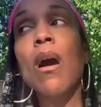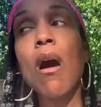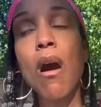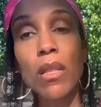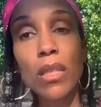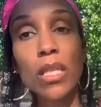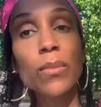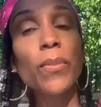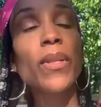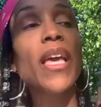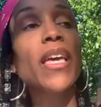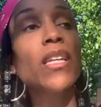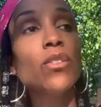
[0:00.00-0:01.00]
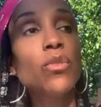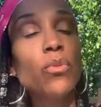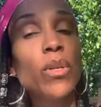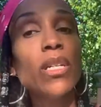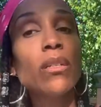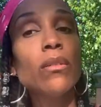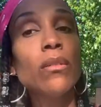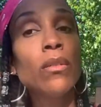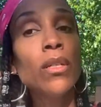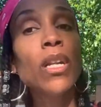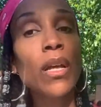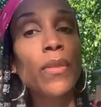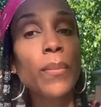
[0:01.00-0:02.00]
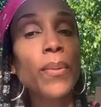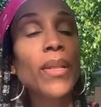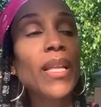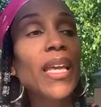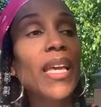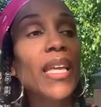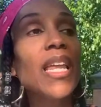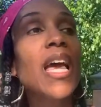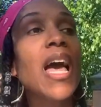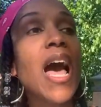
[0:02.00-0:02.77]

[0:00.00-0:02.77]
on this plan and doing good on the plan,